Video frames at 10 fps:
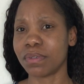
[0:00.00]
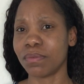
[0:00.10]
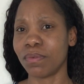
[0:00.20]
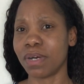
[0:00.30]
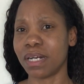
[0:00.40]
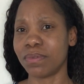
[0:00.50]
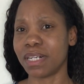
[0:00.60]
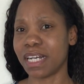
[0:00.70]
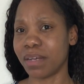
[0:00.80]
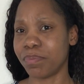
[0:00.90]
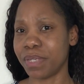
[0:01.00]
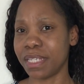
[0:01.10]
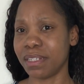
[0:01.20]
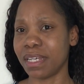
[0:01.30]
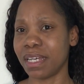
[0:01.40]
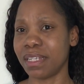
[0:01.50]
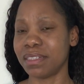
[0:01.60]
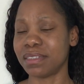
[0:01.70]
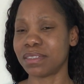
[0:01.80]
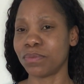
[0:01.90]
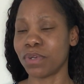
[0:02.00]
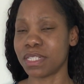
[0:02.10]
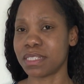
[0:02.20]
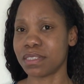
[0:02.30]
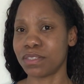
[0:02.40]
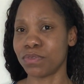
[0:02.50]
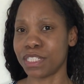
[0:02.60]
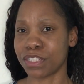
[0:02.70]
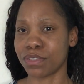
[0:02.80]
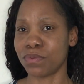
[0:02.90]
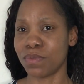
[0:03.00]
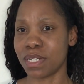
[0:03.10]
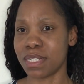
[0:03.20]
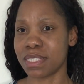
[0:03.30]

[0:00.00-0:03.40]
what happened and what the situation was,